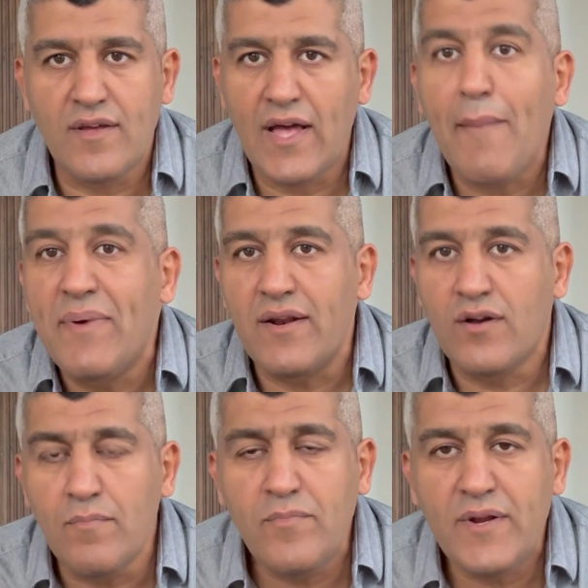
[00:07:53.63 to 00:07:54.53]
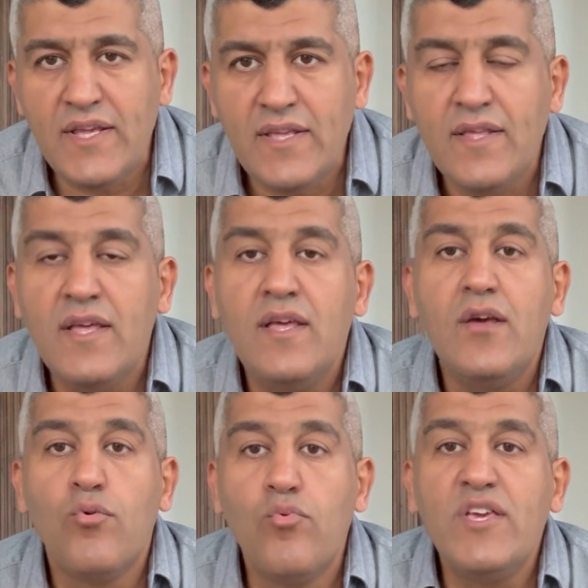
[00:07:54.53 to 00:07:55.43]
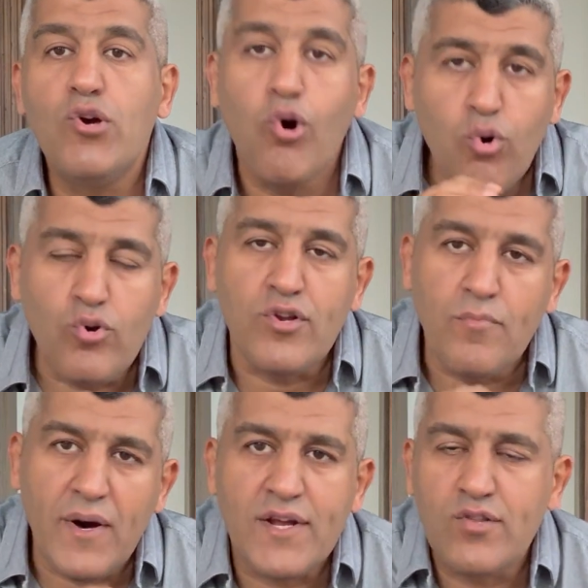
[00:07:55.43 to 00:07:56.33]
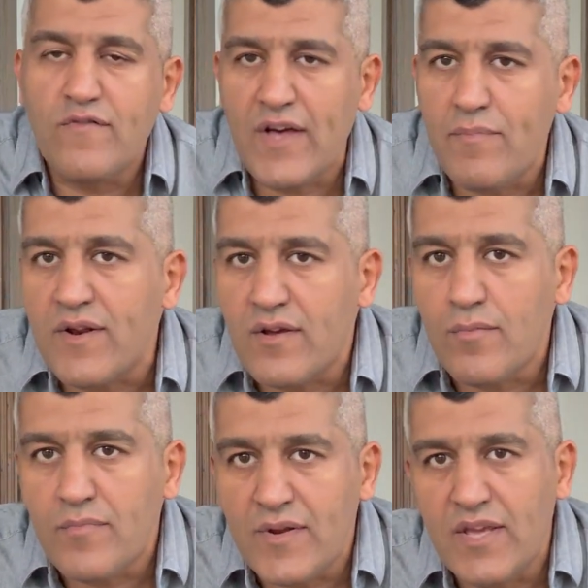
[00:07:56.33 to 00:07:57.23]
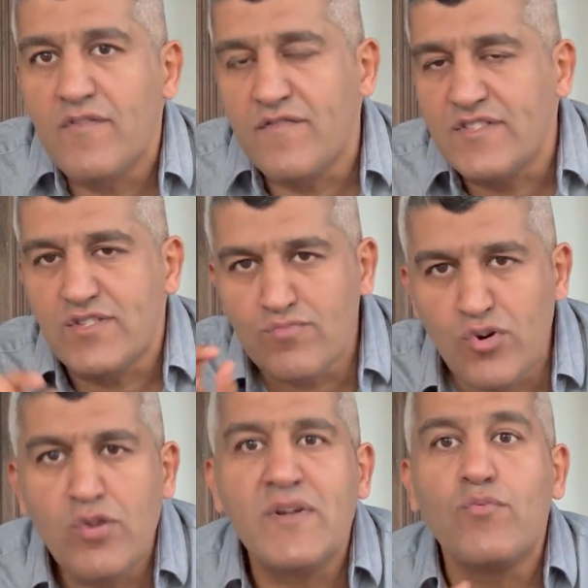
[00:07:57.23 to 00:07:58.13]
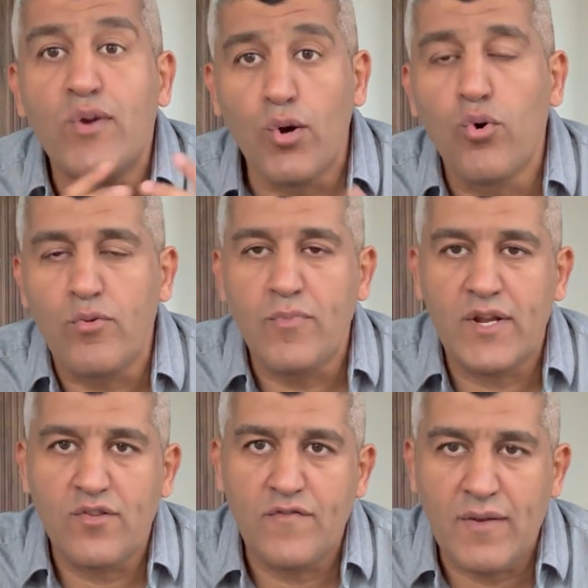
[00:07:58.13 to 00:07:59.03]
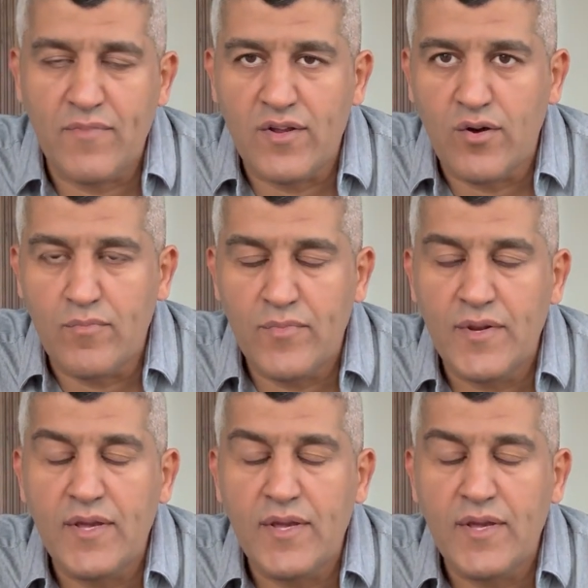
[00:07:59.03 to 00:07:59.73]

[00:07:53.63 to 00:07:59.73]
Apple company, we own part of Apple company, even if it's small, but we own part of Apple company.